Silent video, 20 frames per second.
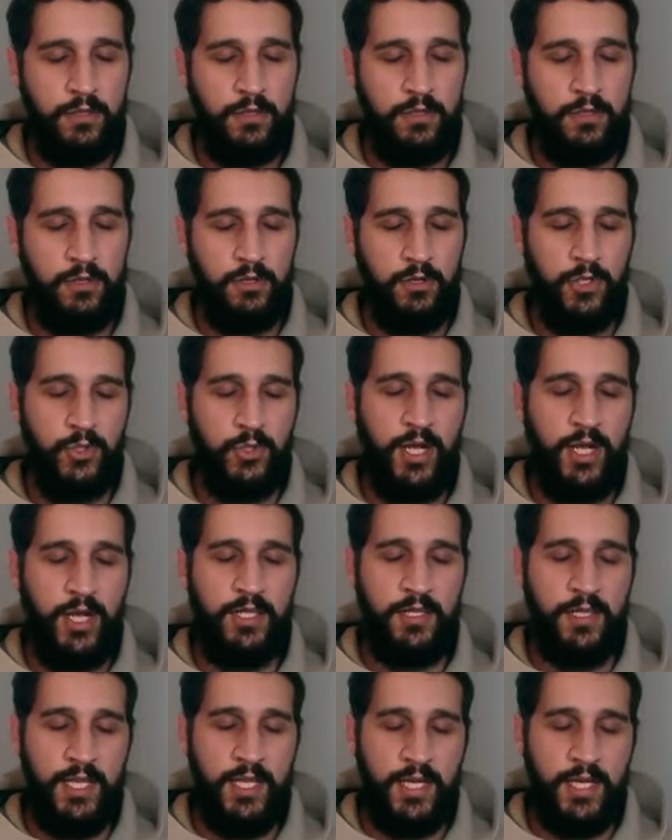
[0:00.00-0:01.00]
you can try
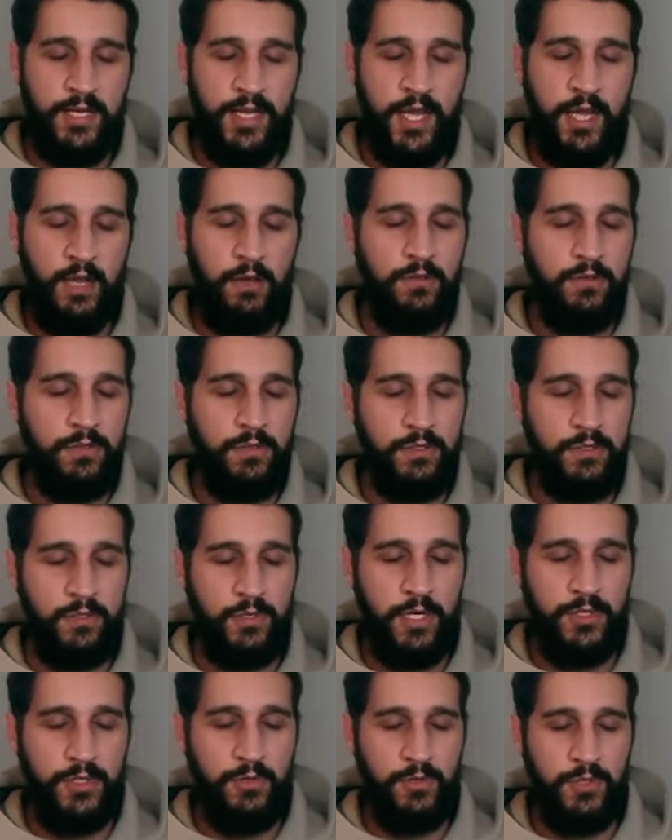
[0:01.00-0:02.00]
laying down so
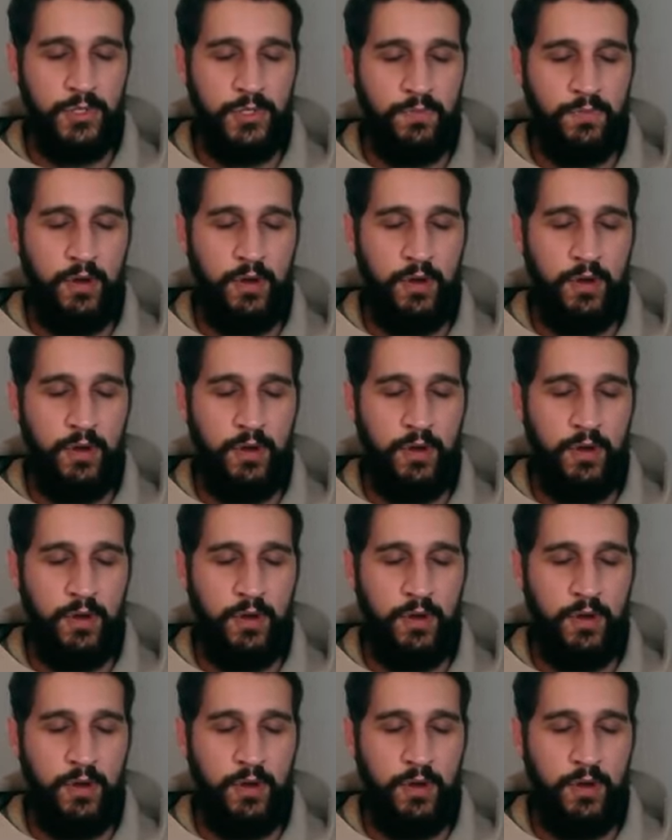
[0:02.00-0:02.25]
that those